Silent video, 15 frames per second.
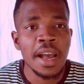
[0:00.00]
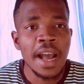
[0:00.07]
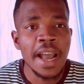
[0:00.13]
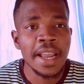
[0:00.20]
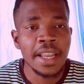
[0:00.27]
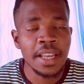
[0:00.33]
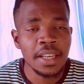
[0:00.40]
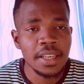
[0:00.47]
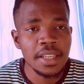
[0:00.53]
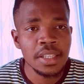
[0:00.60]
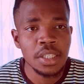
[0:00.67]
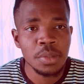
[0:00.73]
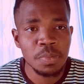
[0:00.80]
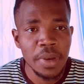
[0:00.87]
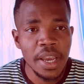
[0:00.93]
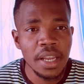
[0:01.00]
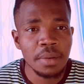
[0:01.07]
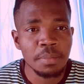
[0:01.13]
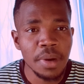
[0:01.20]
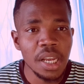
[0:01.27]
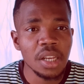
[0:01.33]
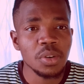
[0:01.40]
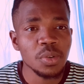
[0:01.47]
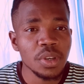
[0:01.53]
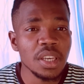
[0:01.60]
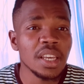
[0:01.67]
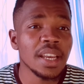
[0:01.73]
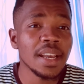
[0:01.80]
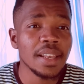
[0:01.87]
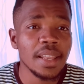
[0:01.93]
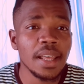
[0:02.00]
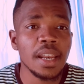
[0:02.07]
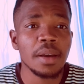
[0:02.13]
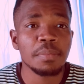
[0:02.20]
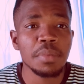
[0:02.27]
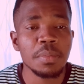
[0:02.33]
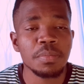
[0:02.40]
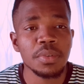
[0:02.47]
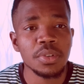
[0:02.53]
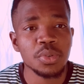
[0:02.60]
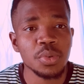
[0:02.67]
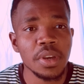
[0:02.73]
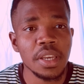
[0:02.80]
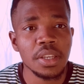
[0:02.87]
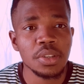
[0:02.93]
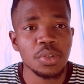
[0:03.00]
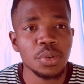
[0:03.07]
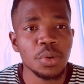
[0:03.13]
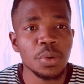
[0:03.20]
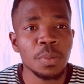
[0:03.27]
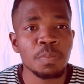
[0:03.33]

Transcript: i get inspired by looking at other people's work so